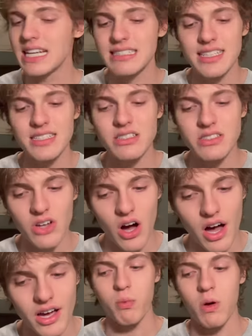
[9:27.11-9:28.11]
Is this
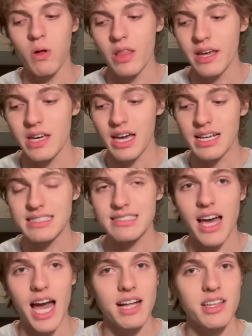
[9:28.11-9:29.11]
not like
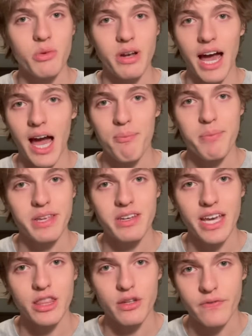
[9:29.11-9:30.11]
exactly what
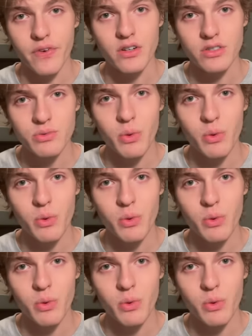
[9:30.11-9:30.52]
happened in the first